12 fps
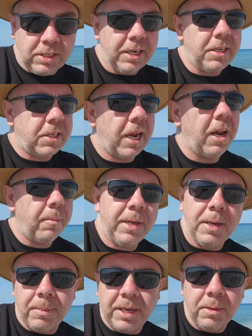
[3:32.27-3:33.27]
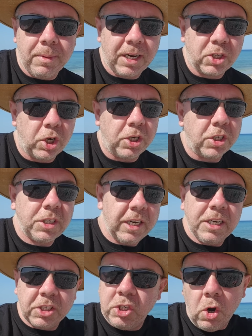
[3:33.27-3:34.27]
did tell me in my email exchanges
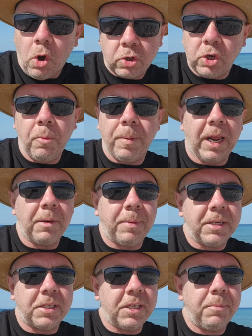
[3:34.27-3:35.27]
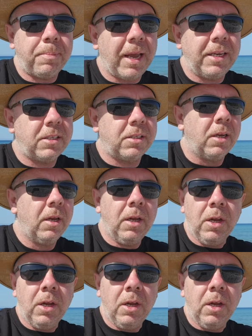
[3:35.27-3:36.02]
it is not OpenIPC based.